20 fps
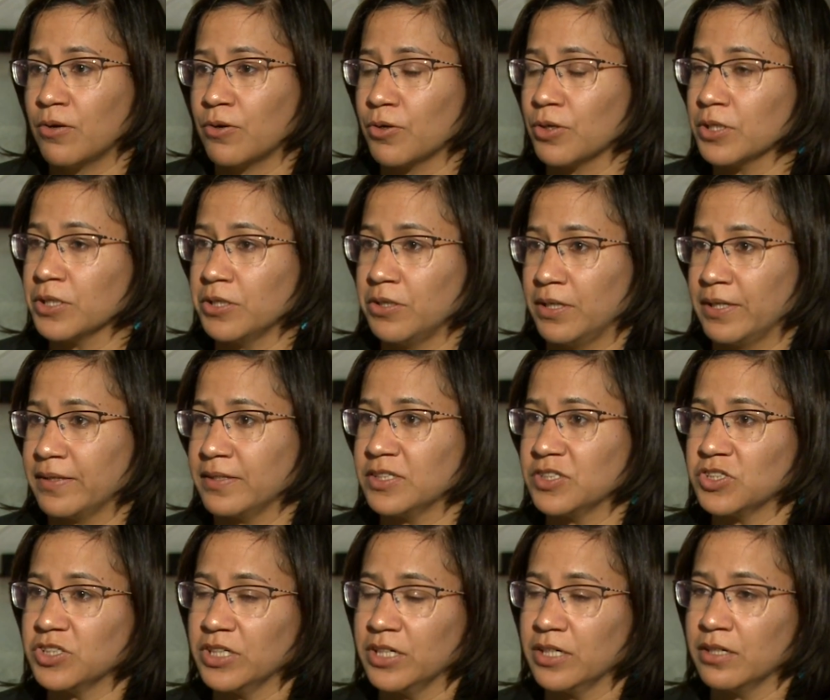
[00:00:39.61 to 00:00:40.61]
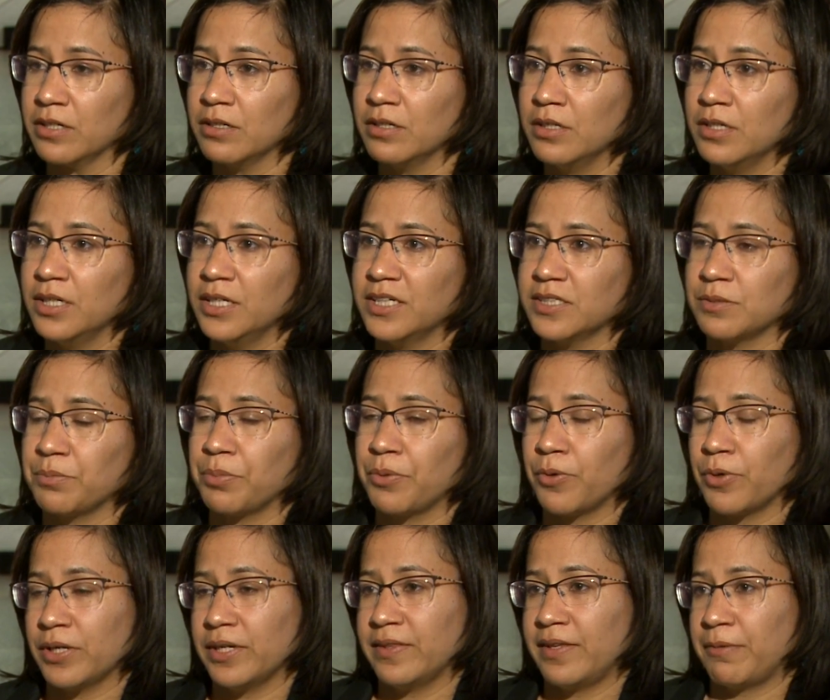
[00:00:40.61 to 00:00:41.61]
early on this year? It's
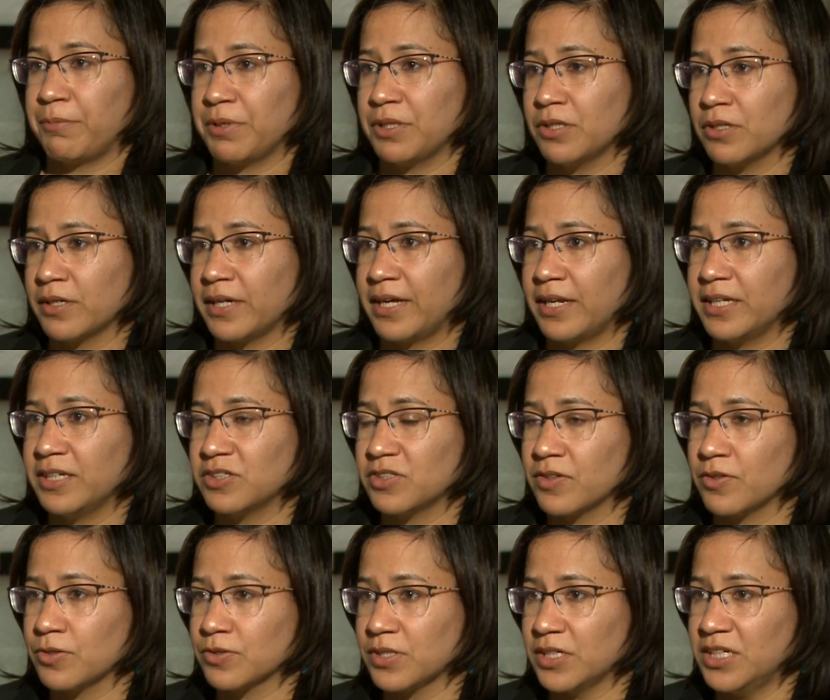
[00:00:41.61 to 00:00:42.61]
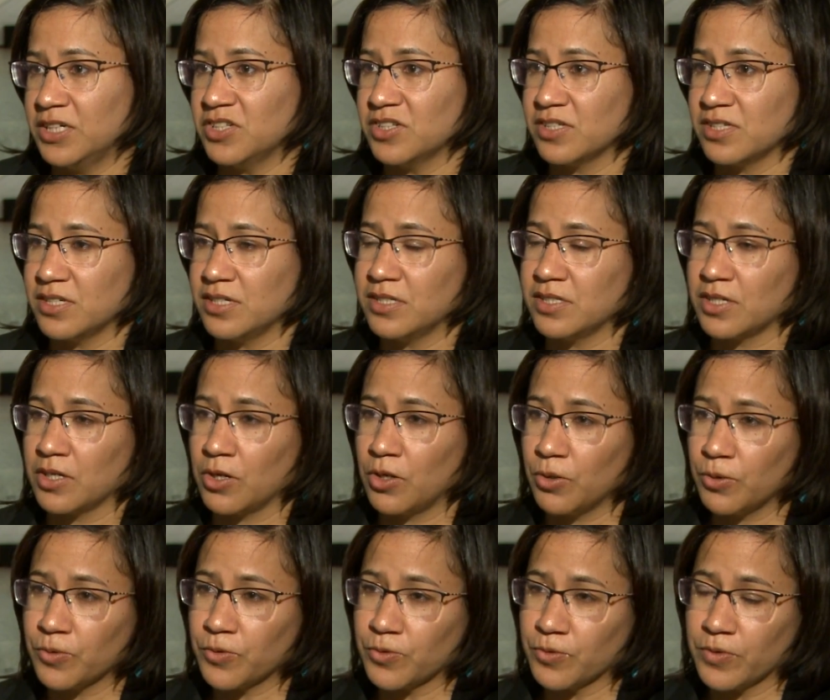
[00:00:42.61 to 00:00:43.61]
important that we look at each of those agencies and
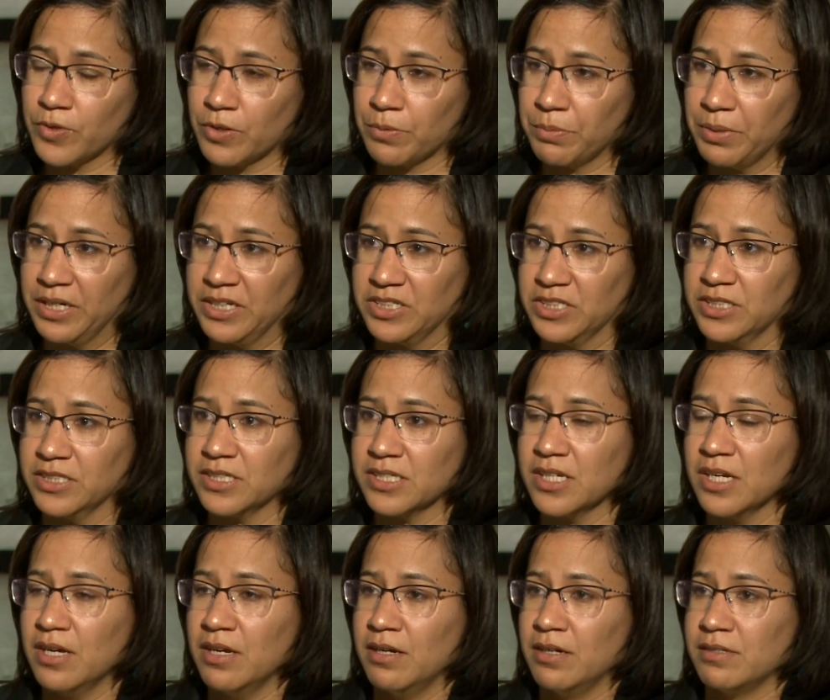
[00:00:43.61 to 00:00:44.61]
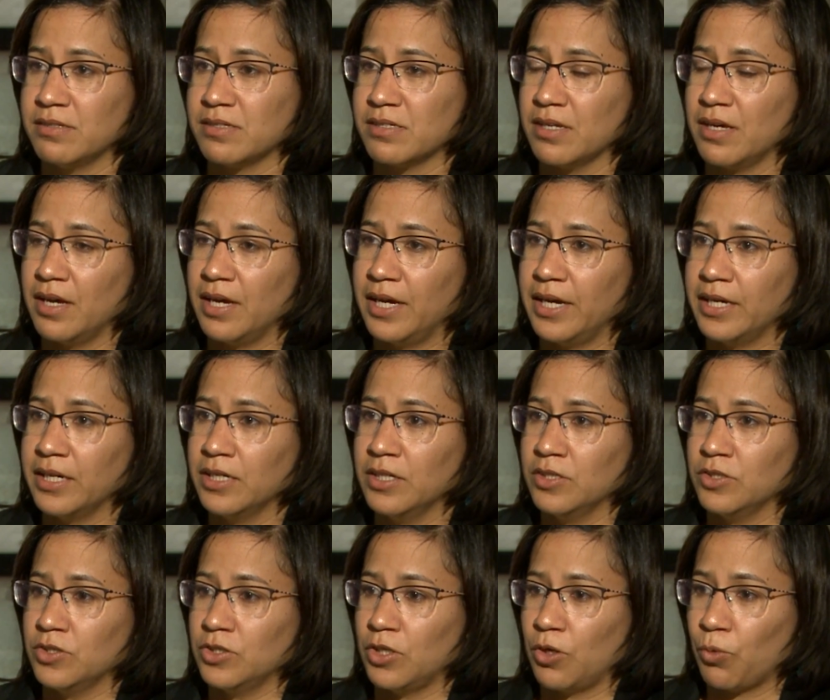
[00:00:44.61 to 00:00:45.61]
go through their budgets and say,
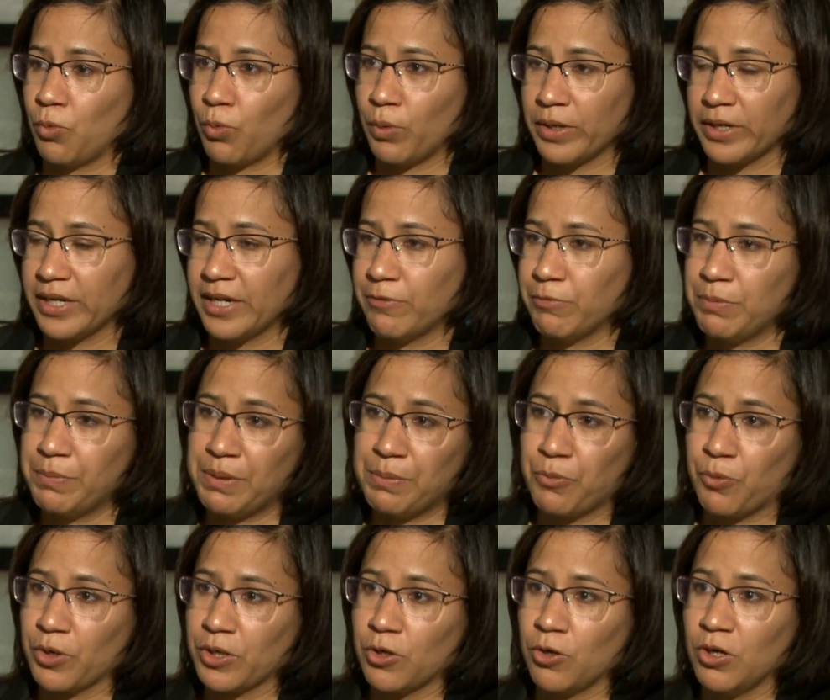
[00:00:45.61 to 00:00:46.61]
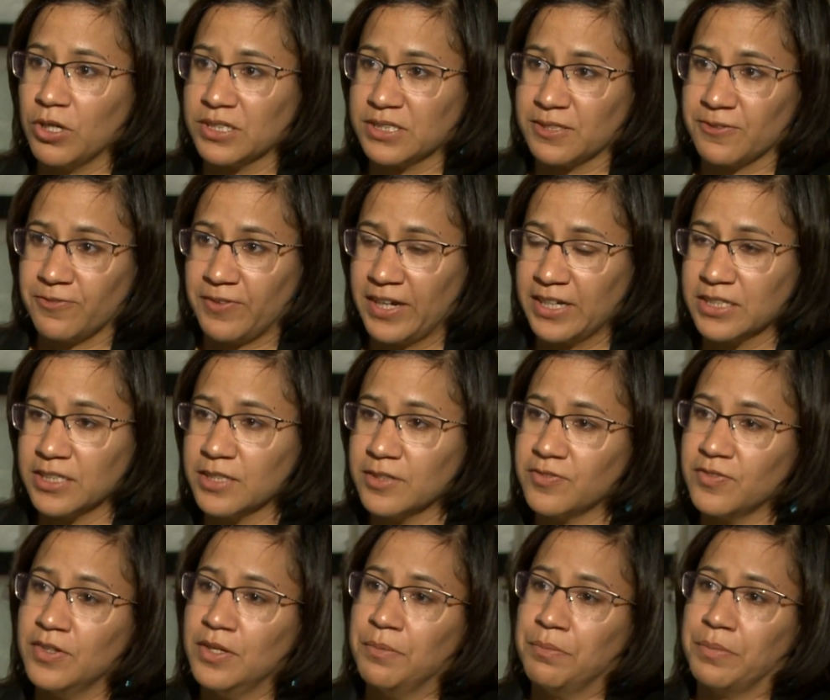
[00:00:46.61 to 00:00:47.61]
where can we be more cost
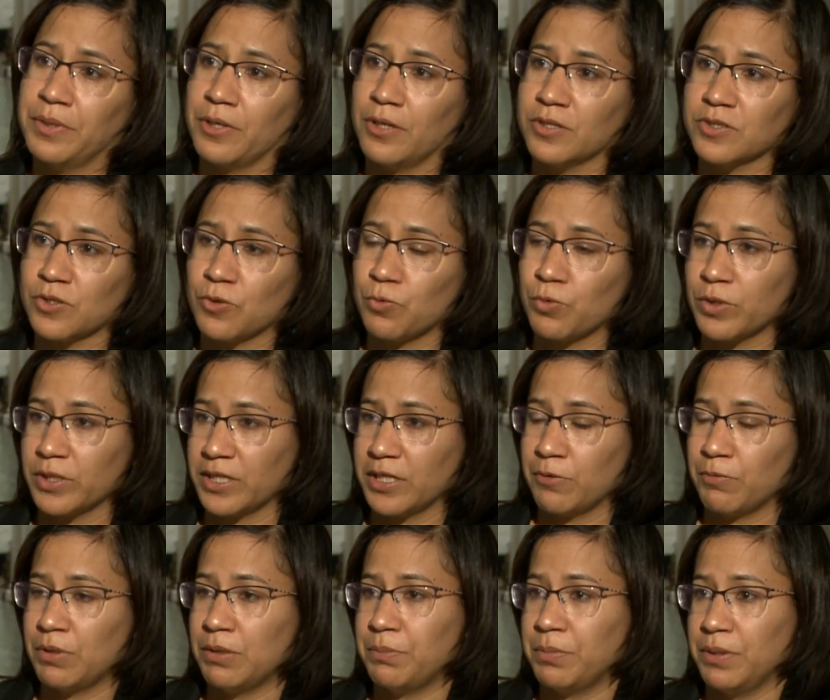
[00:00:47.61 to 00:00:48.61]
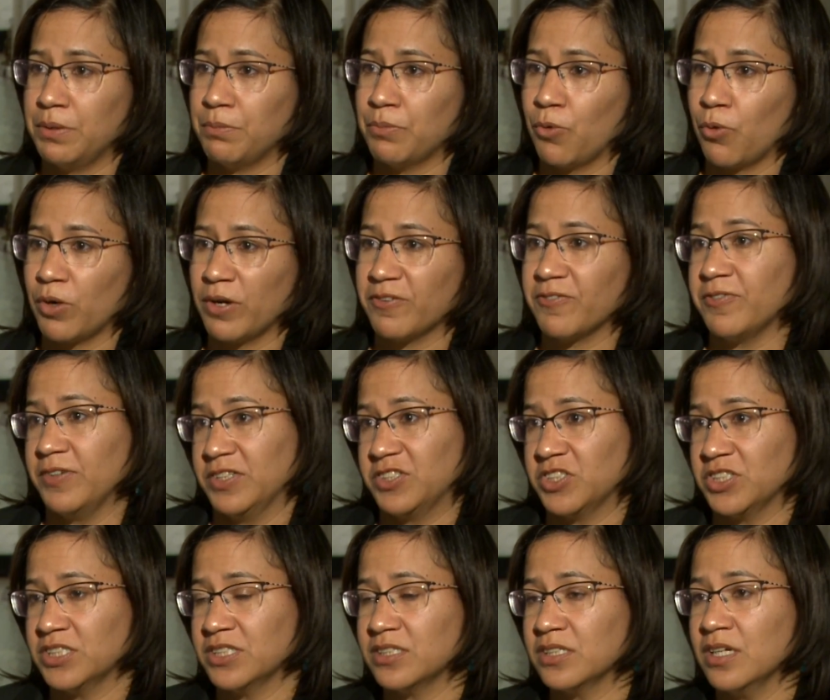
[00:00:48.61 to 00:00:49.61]
effective, but also where can we be more
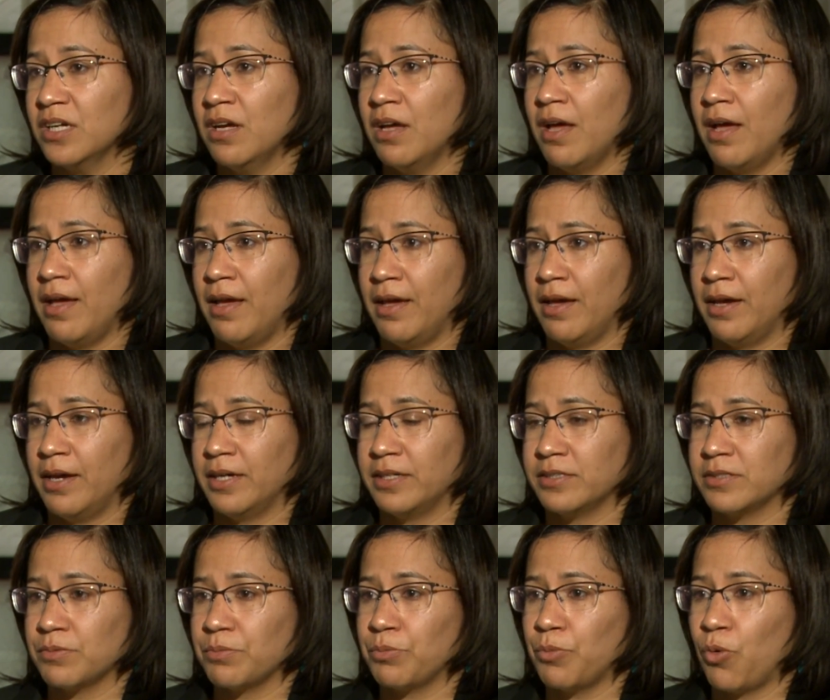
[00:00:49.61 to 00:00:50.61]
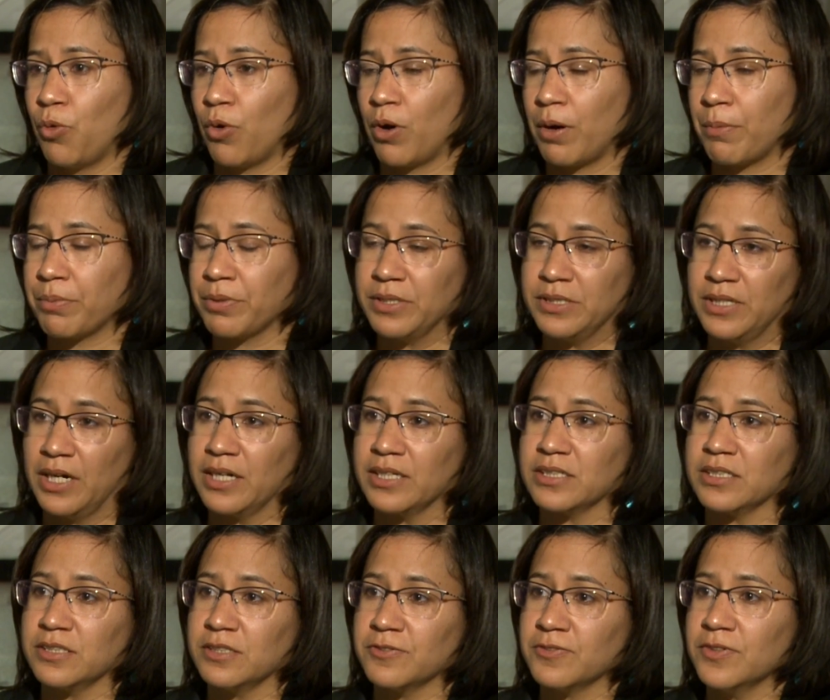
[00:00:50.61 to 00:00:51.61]
efficient and more
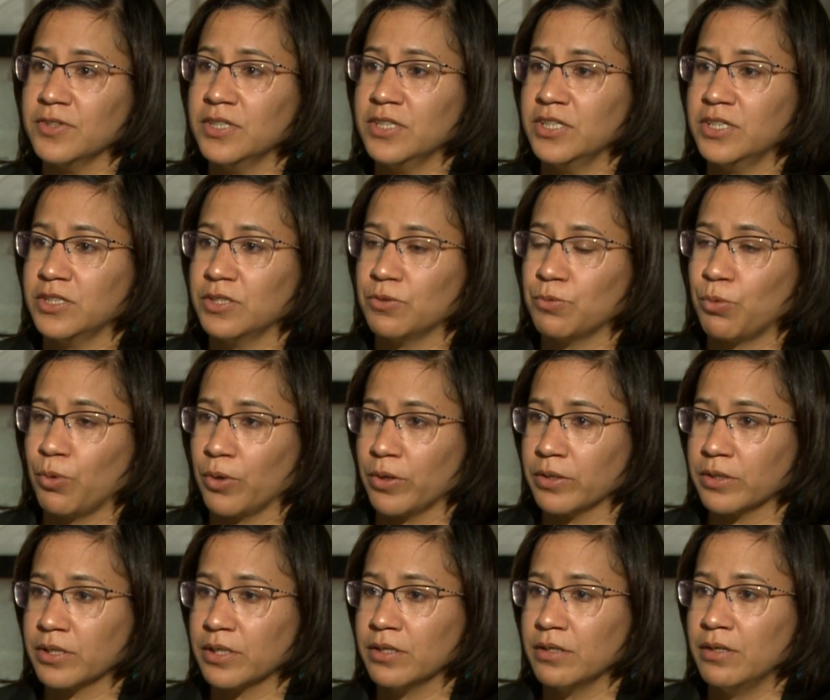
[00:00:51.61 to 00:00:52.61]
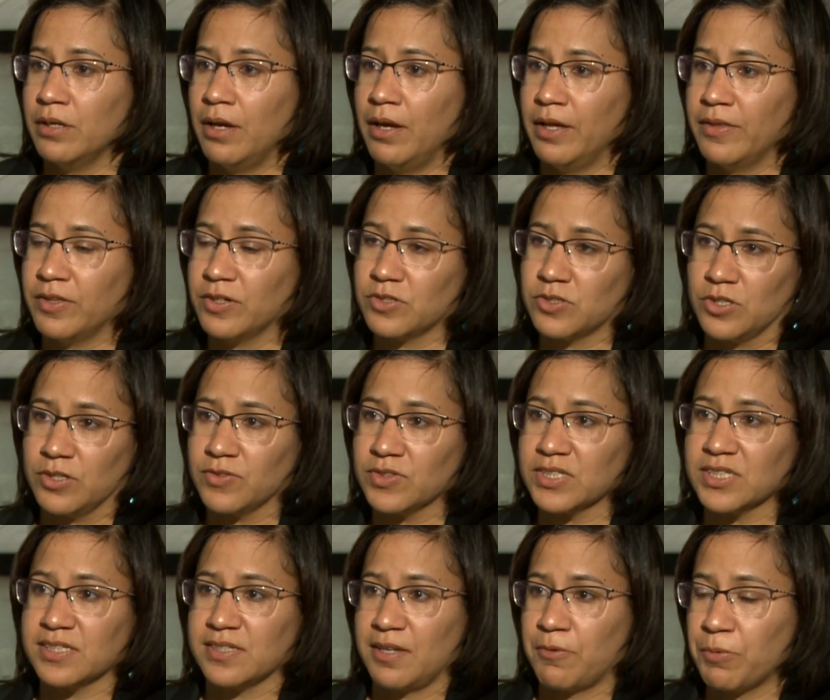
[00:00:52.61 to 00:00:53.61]
productive in the work and the
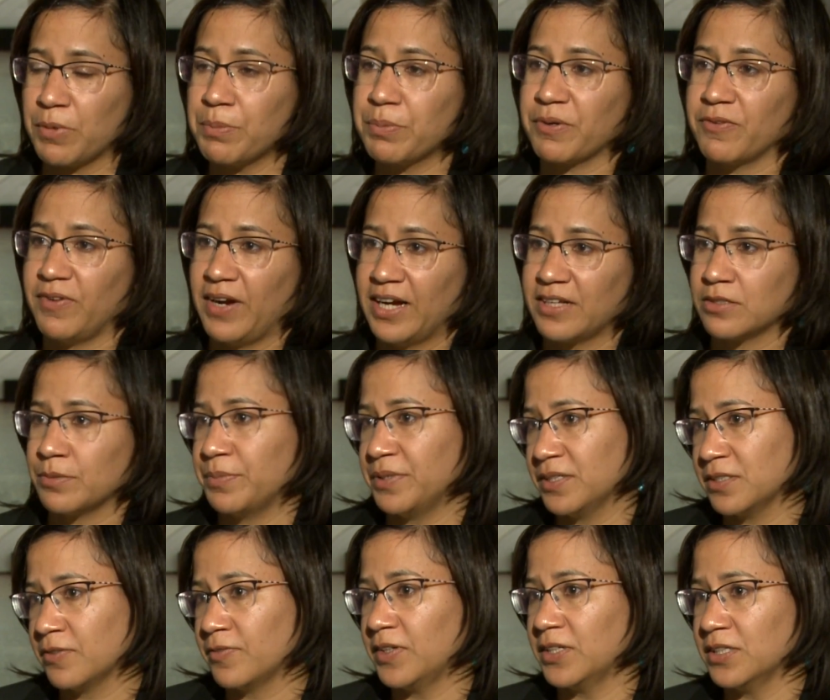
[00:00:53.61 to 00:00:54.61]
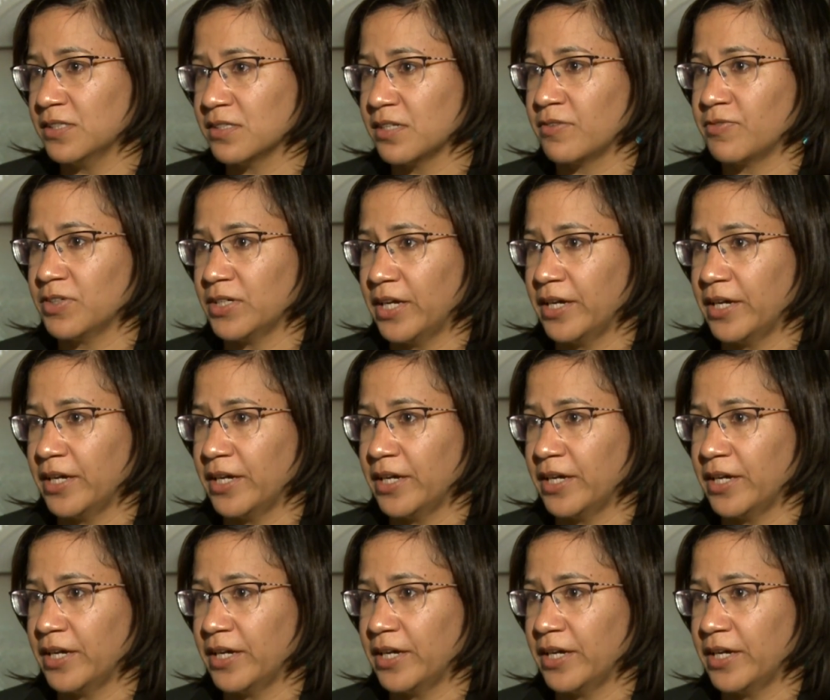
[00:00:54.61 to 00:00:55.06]
services that we provide to Pennsylvanians every